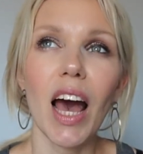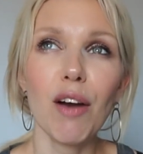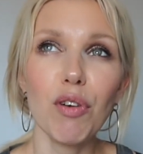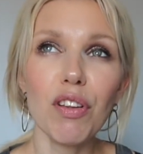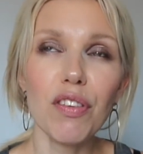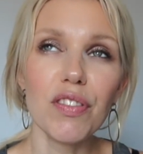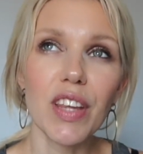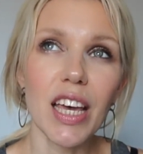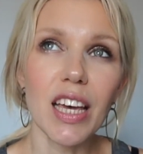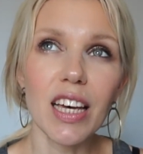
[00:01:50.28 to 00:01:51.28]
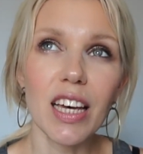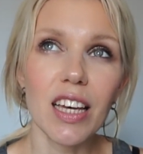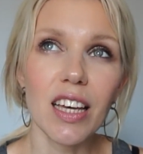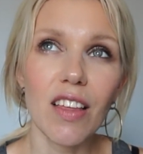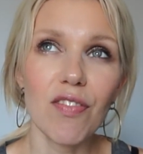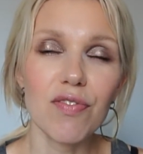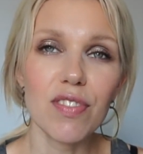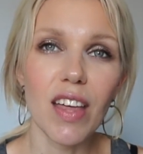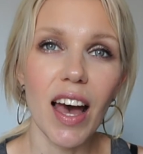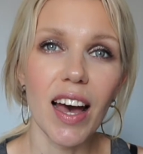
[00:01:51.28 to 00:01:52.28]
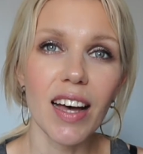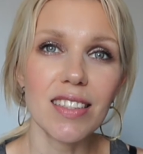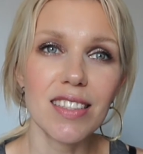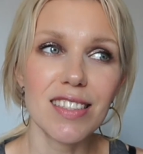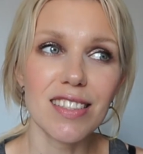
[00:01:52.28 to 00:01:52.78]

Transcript: I really think that